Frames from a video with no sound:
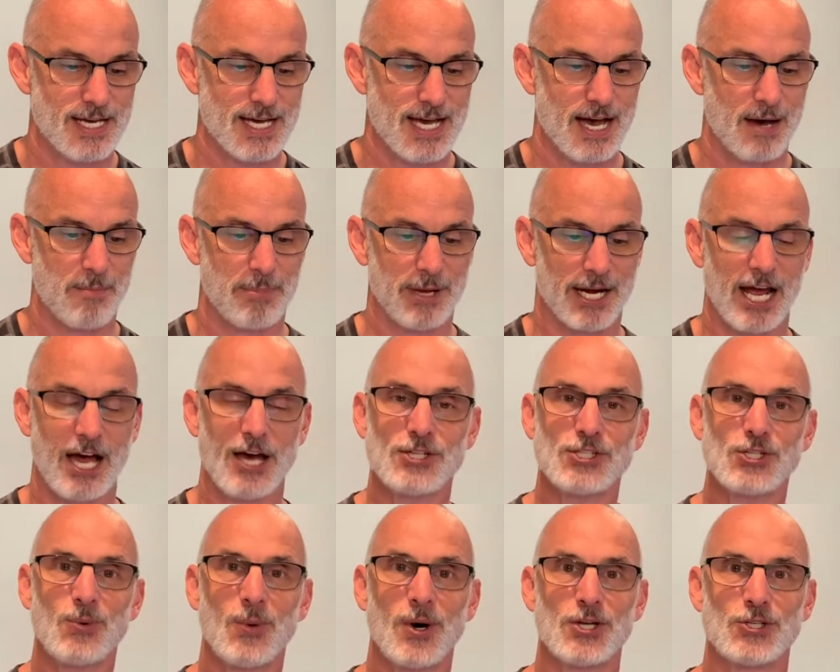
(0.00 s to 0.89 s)
But I
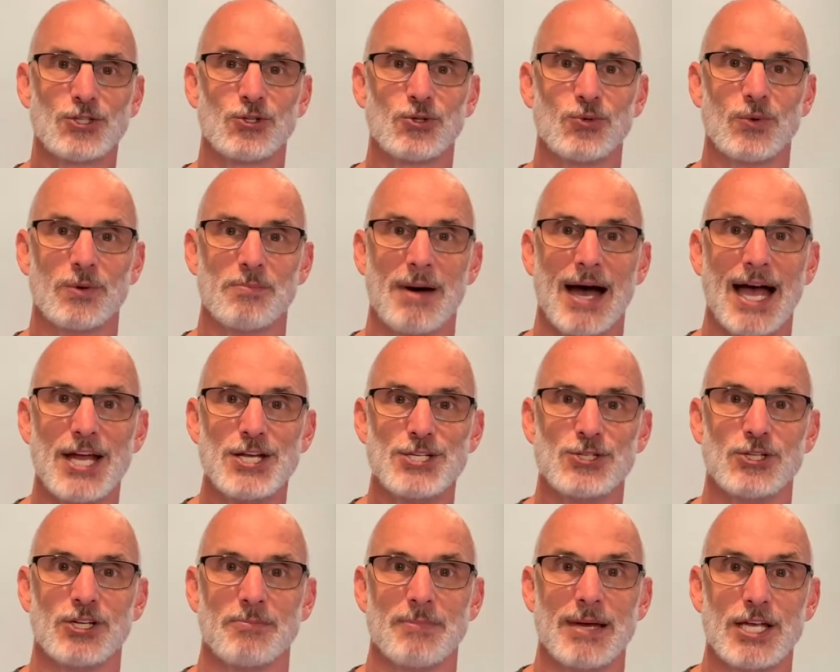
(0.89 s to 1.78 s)
also want to remind
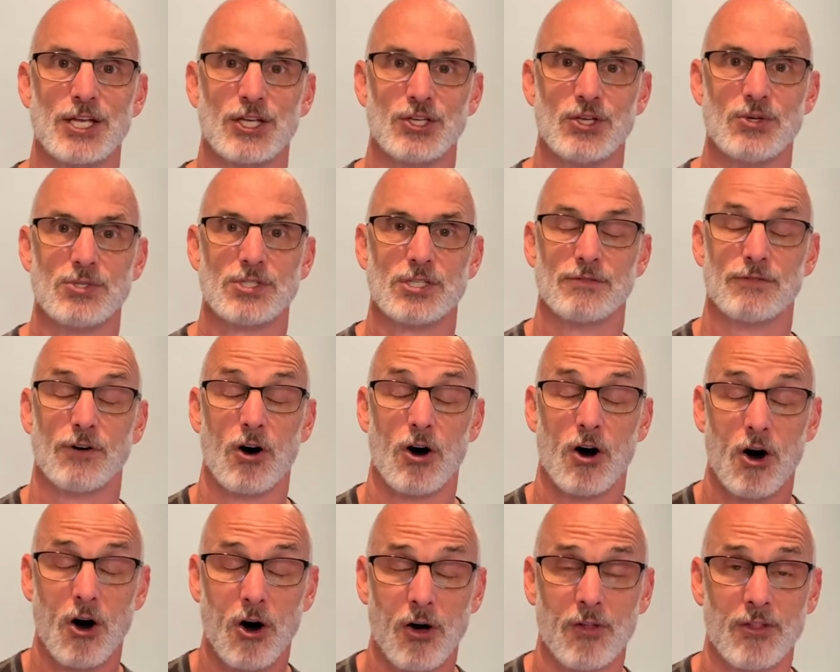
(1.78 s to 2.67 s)
you to make use of
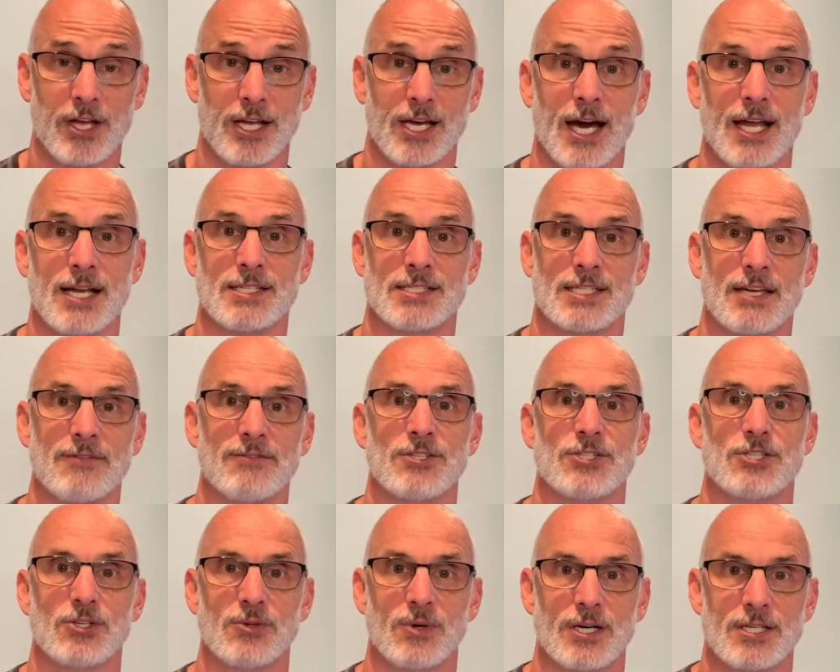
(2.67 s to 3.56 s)
all that God has given
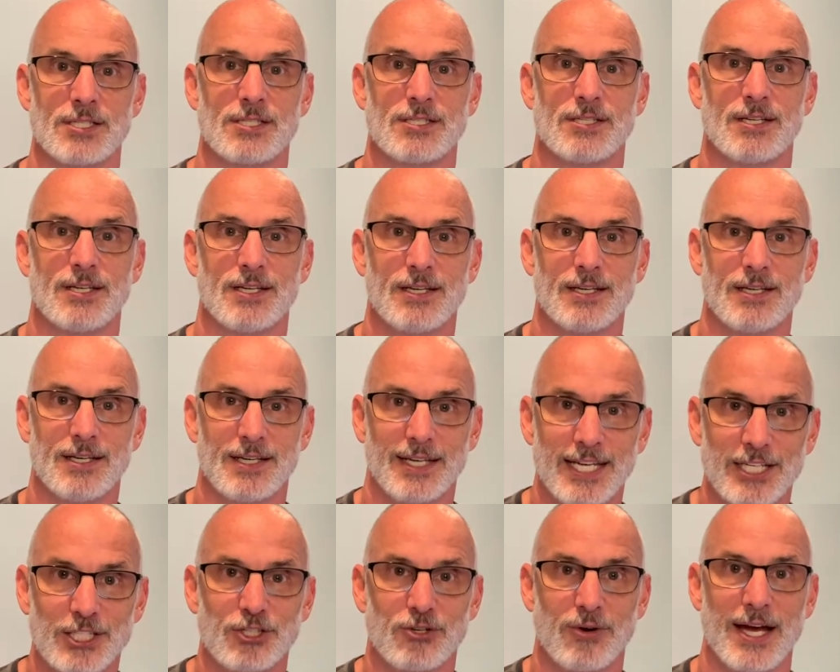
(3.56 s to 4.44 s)
to us
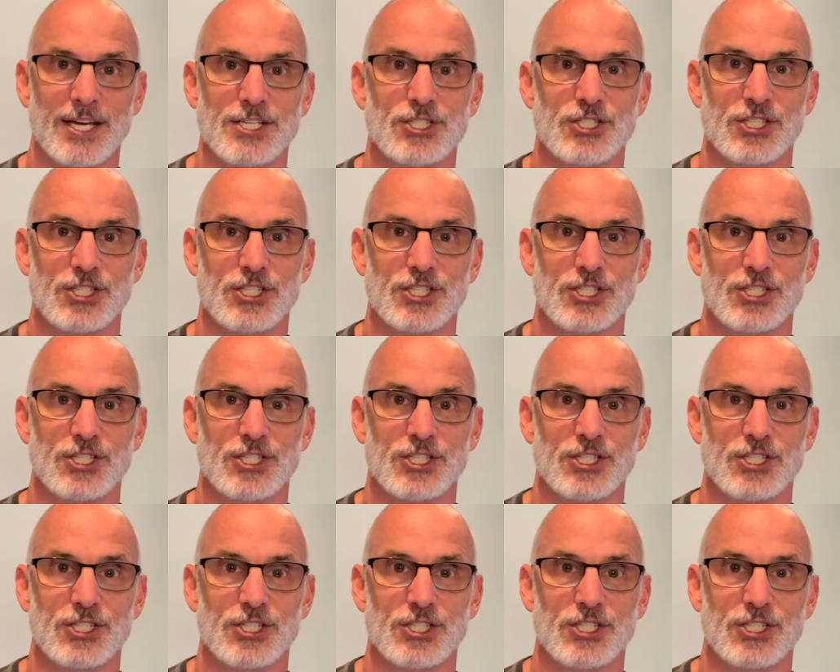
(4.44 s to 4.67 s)
in Christ